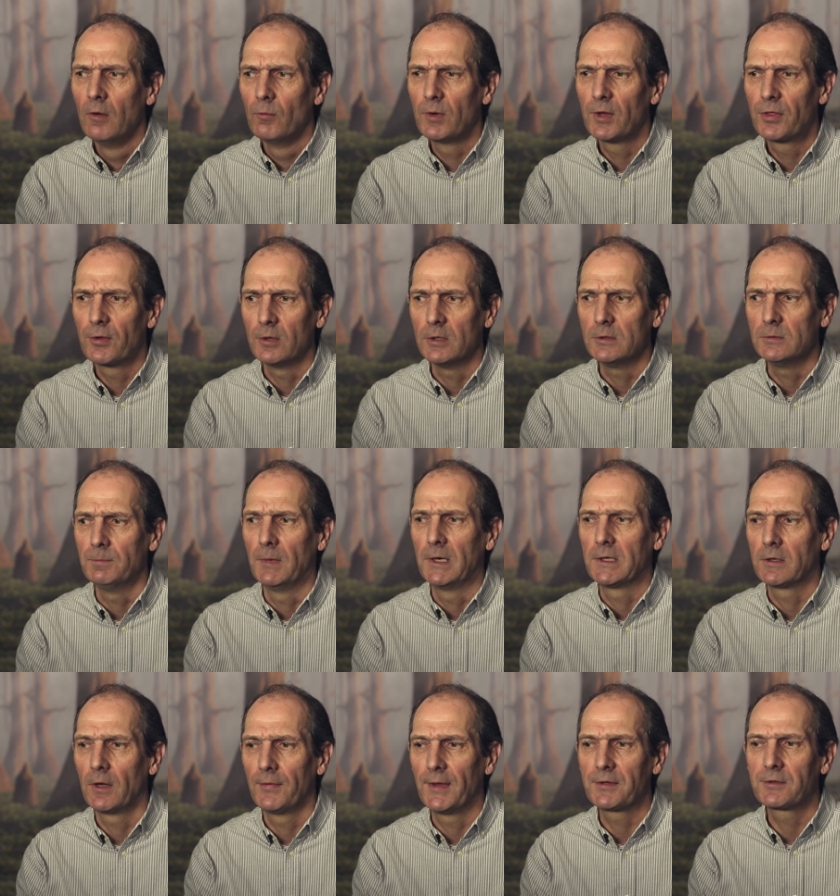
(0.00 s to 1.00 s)
we thought, oh my
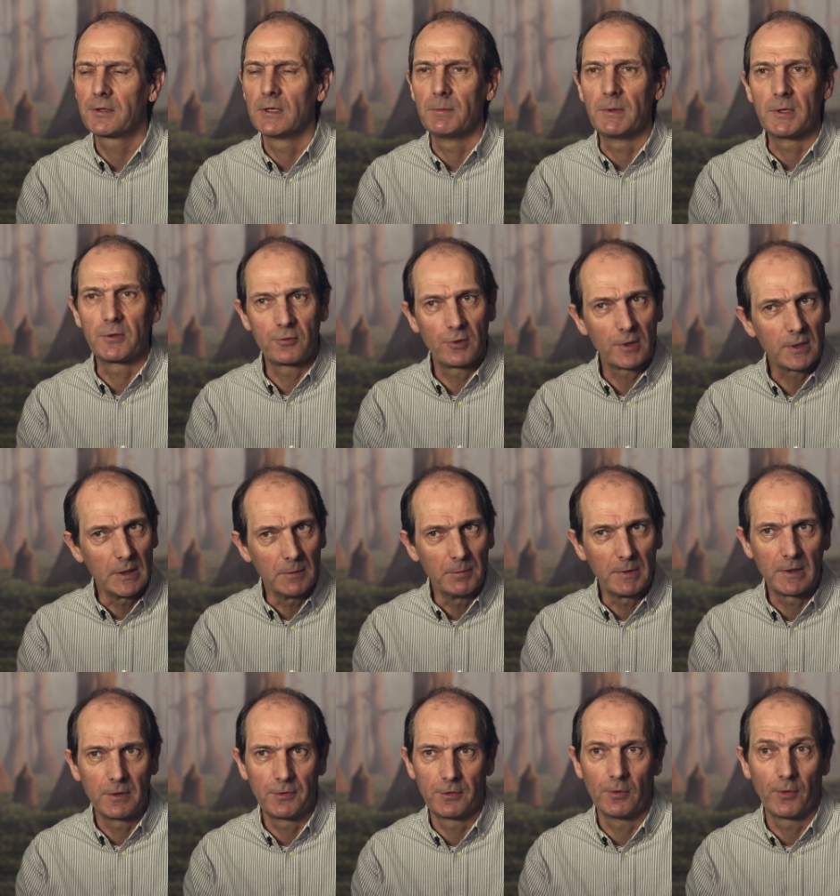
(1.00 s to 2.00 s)
God, that's going to be tricky
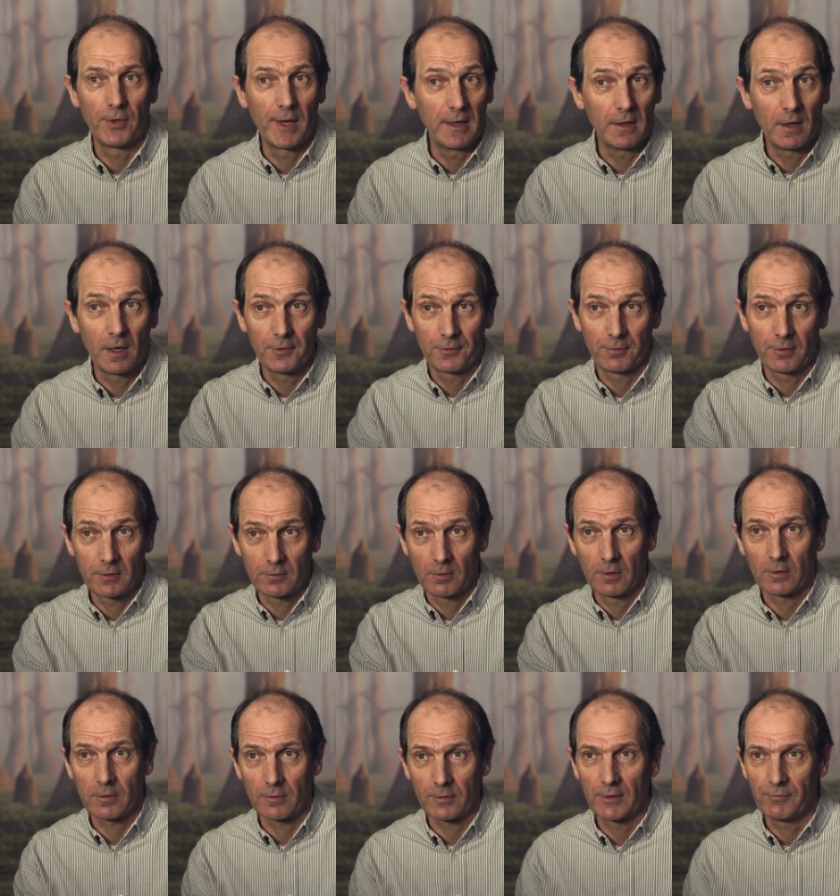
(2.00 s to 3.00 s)
because you're then answering to a
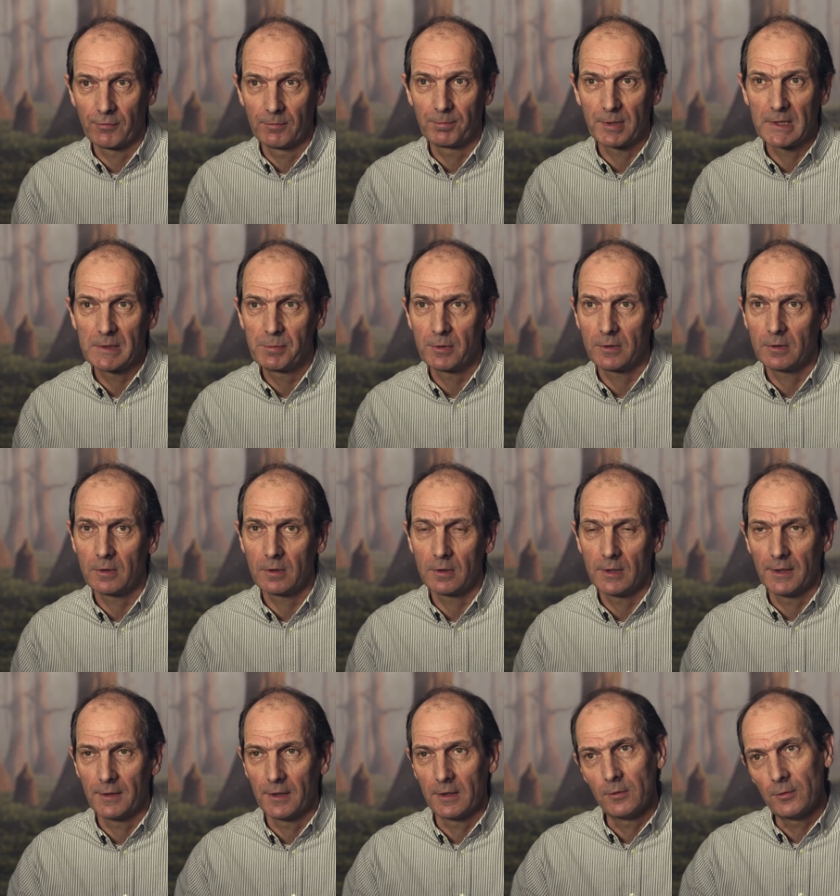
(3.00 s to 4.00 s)
lot of different people
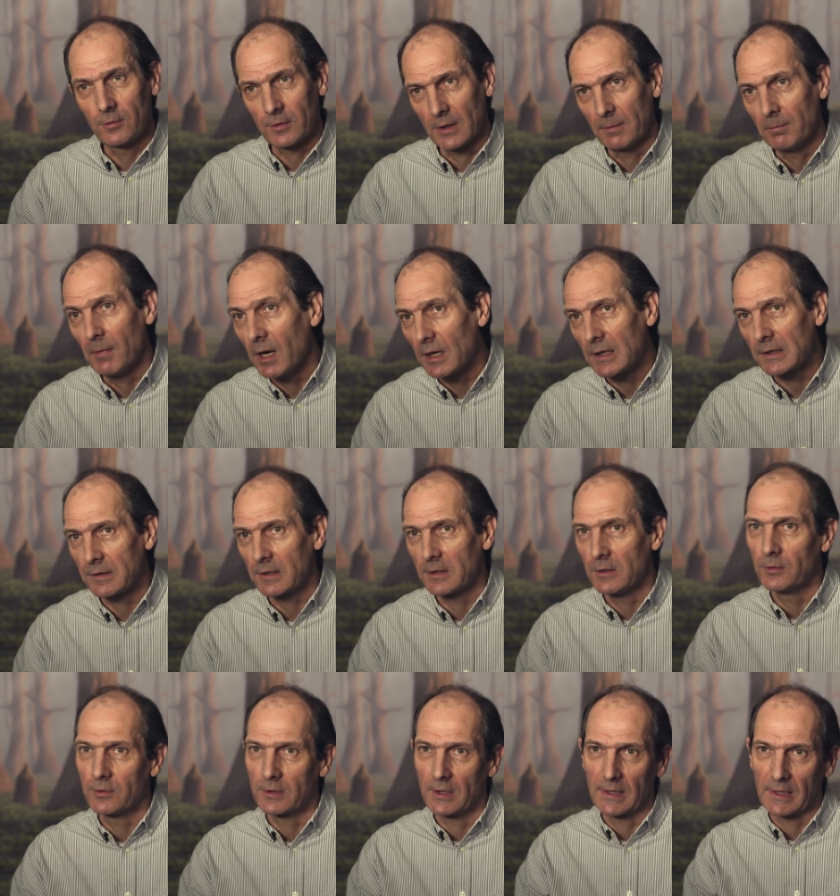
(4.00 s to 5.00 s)
and who's going to market it,
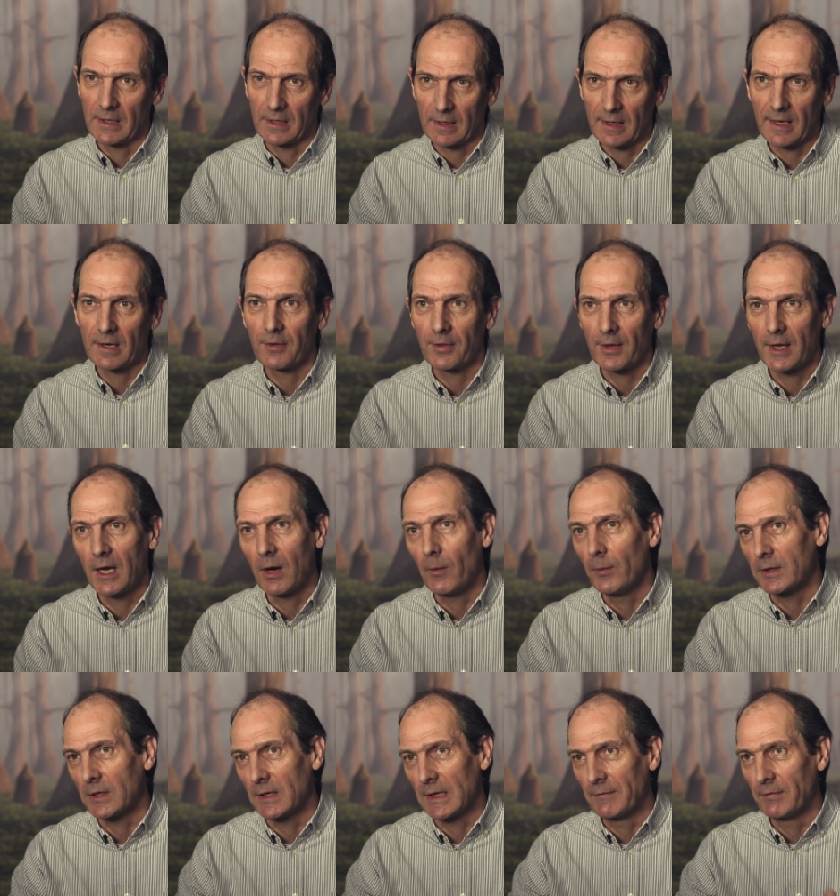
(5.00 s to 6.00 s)
who's going to get it out there.
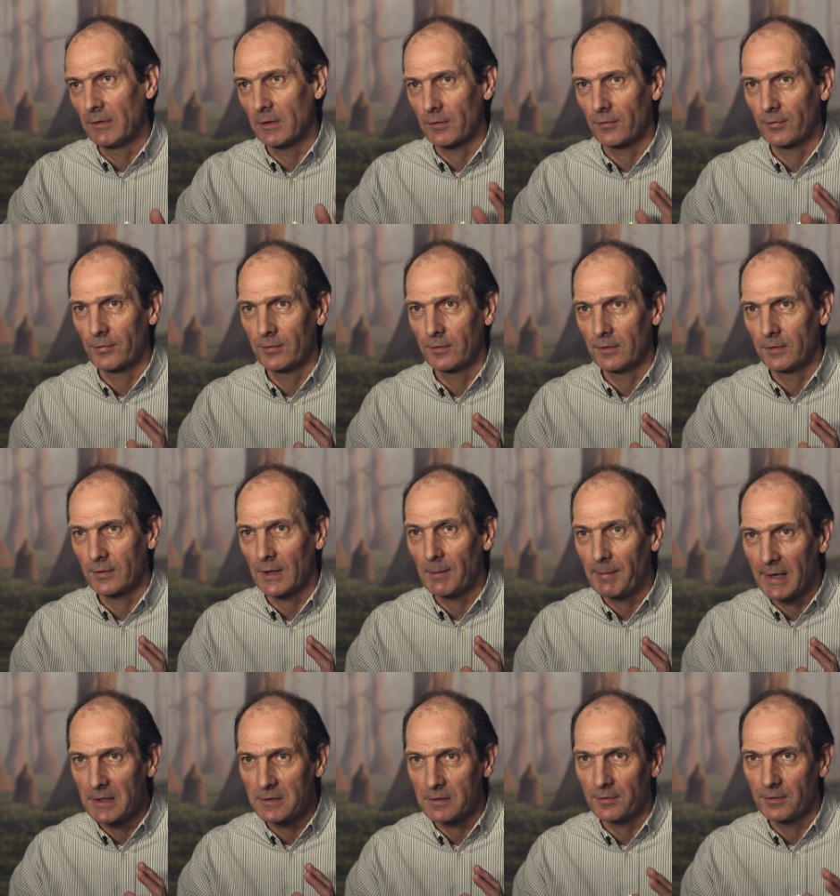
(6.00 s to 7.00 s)
We're going to have a lot of sub
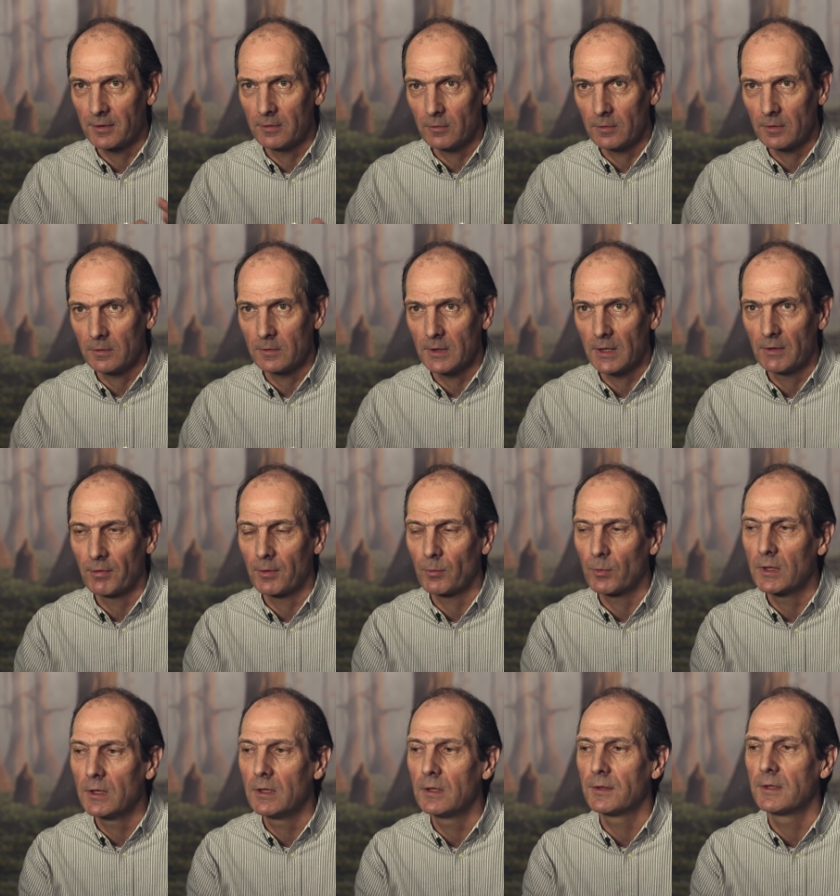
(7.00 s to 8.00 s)
agents and all, all over the
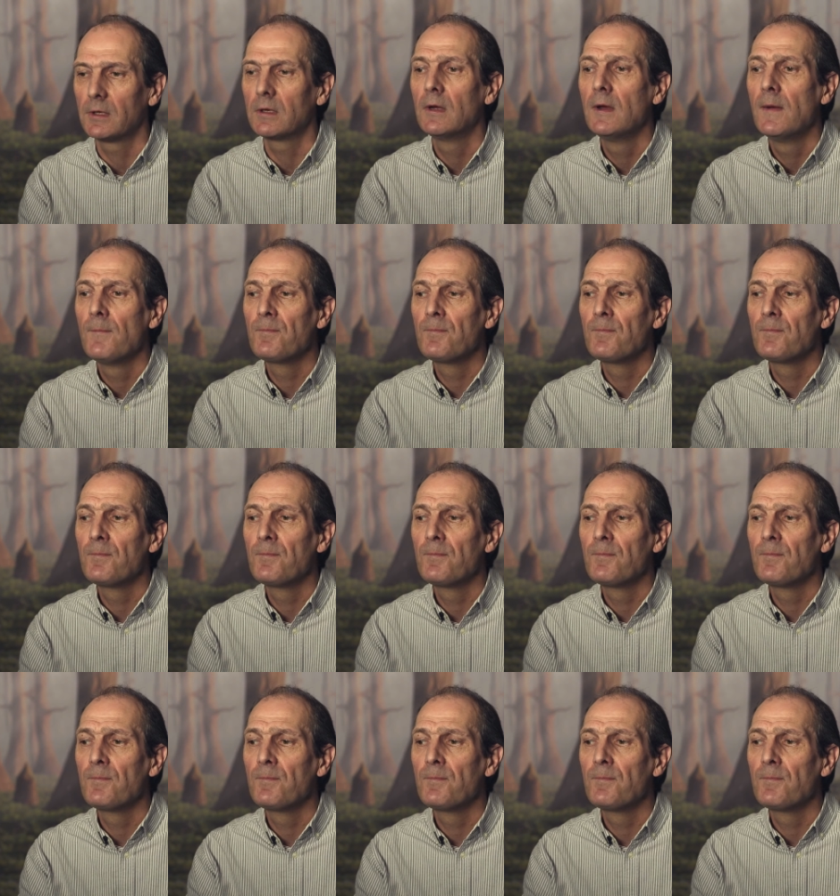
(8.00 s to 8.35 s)
world. And